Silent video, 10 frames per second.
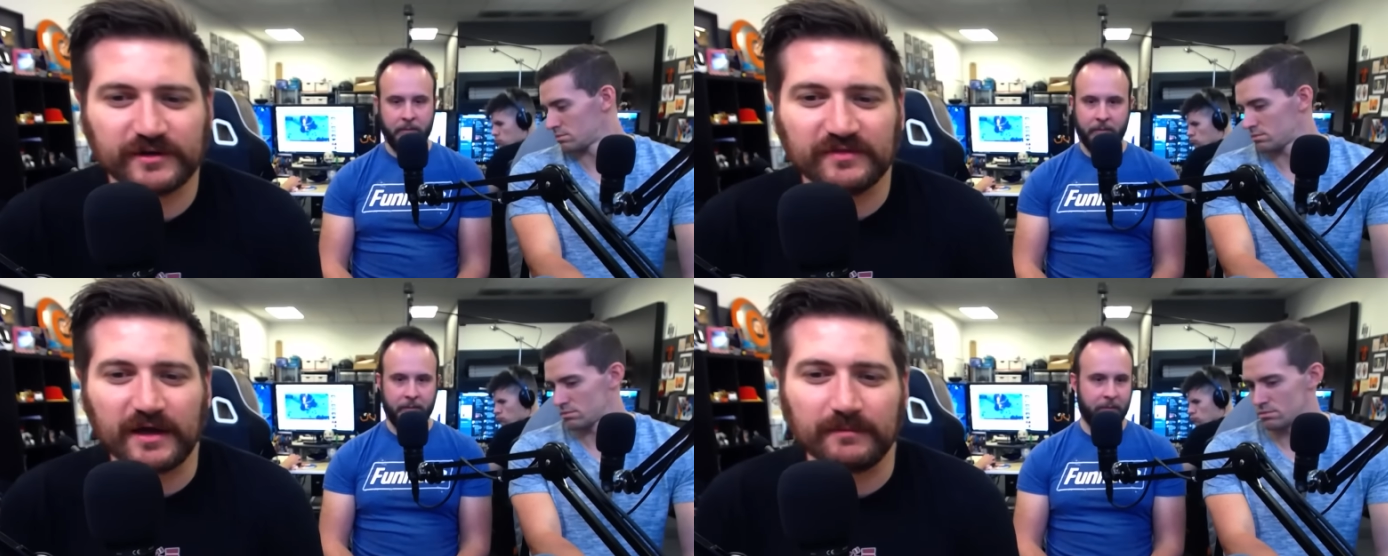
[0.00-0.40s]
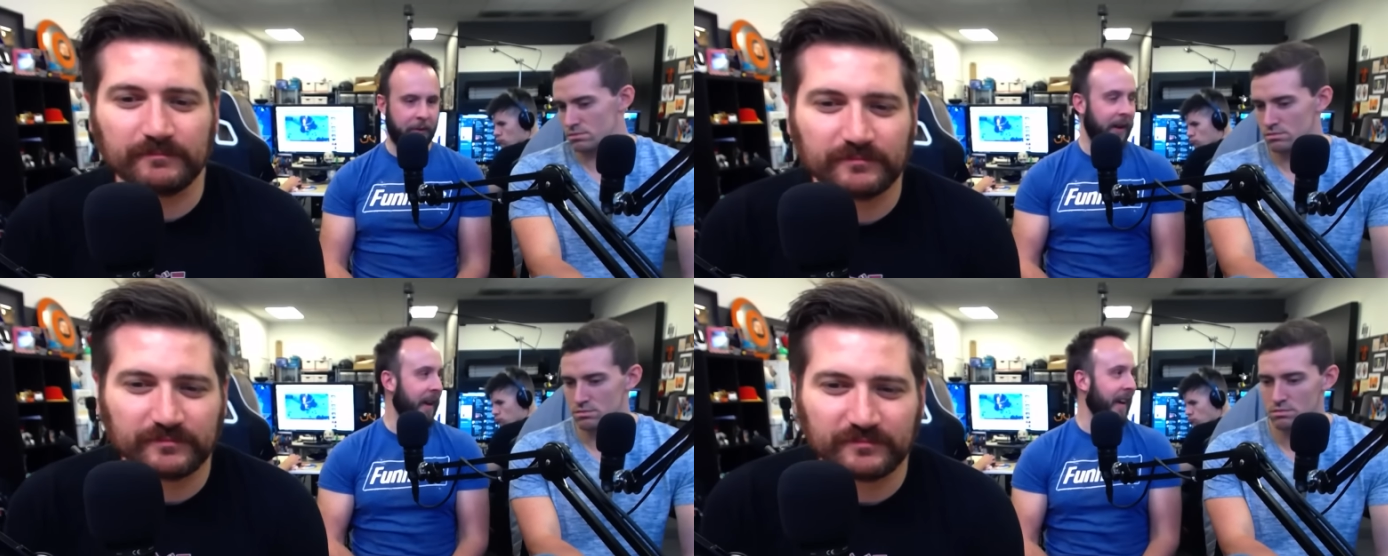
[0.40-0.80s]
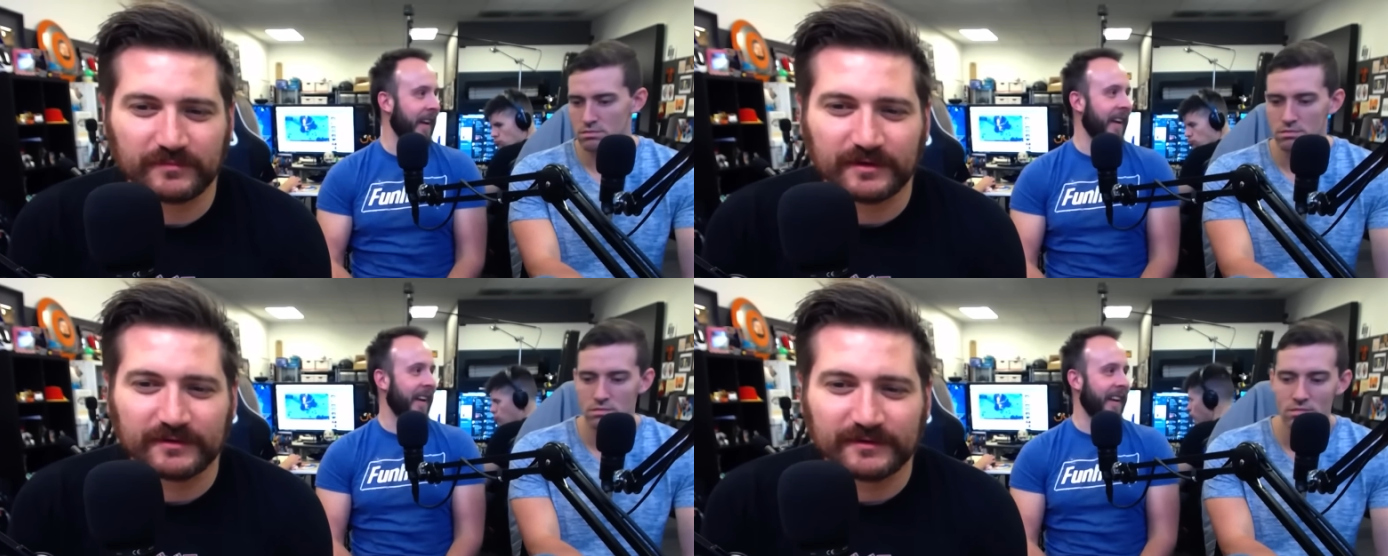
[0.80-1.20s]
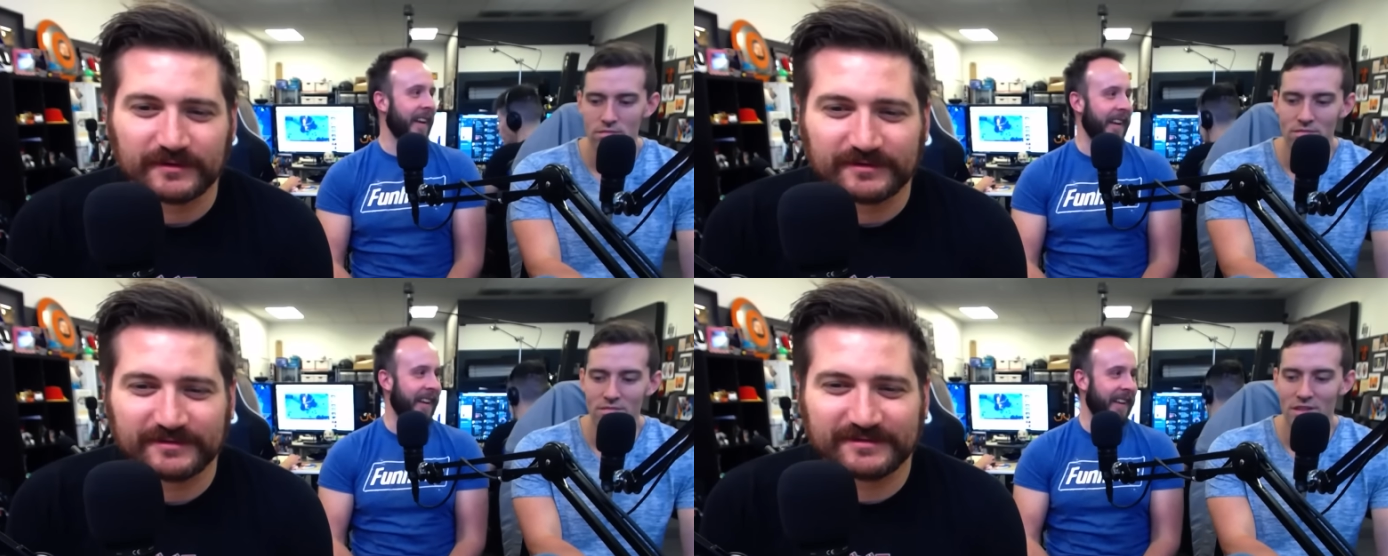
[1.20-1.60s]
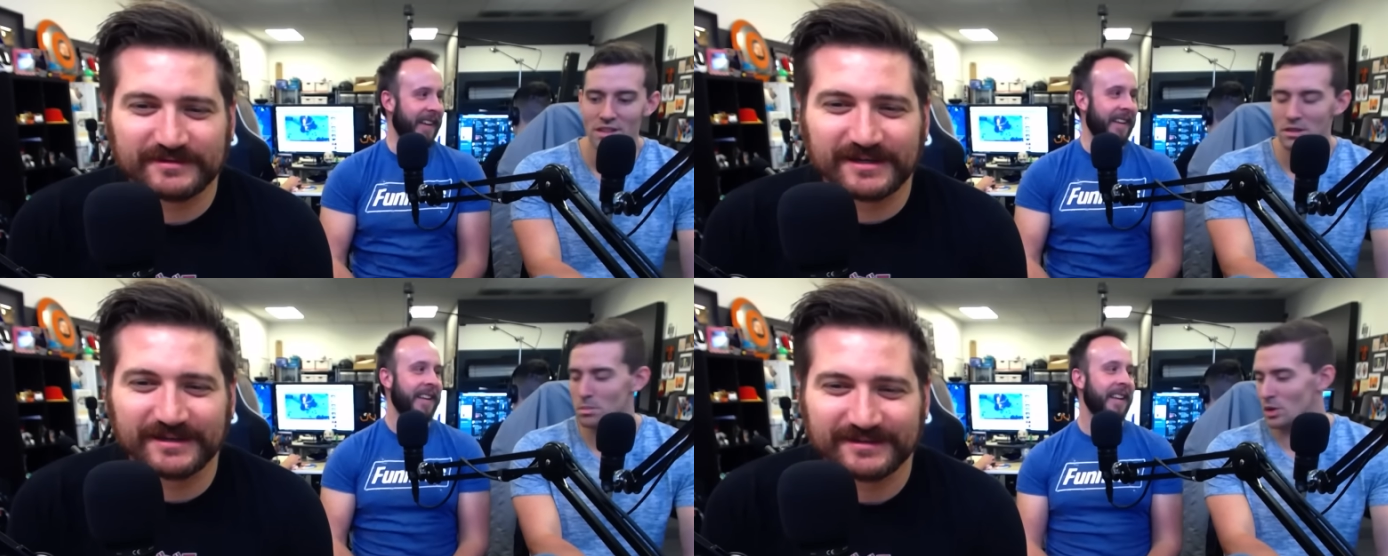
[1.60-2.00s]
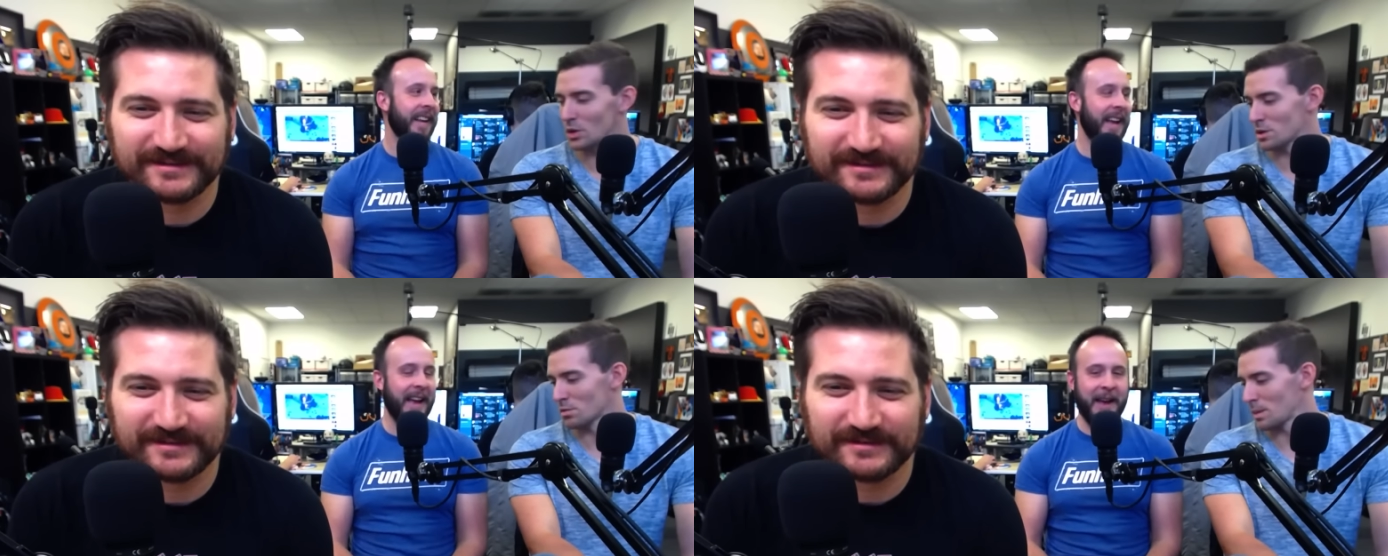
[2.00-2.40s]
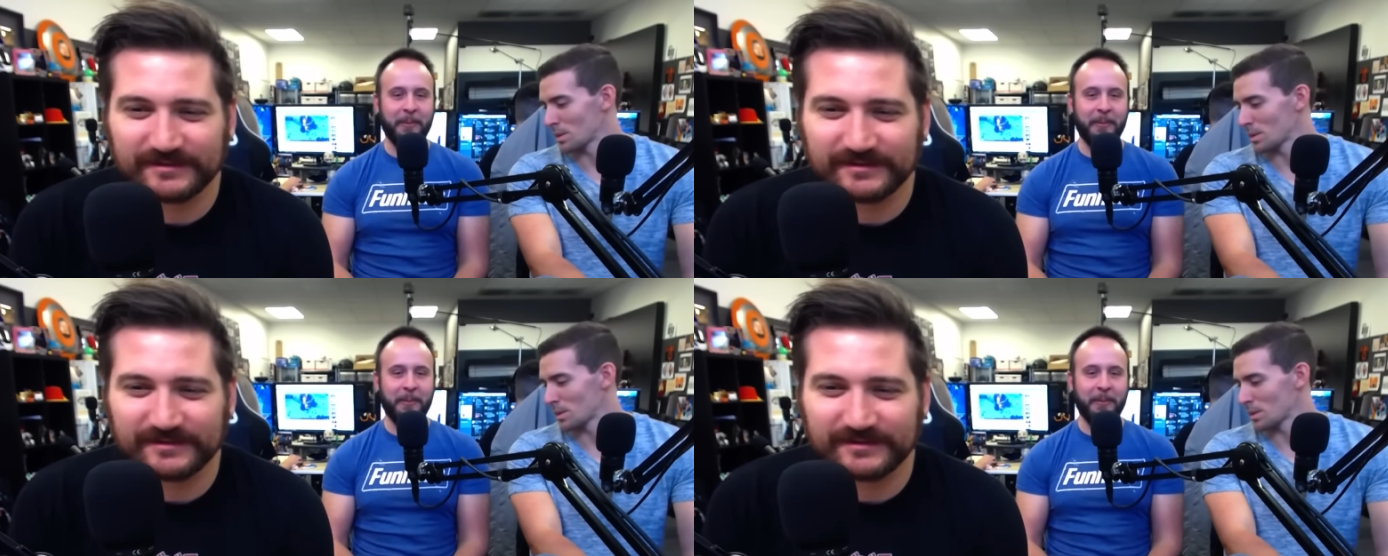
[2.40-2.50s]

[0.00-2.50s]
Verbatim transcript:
Speaker 1: Forget that. You broke your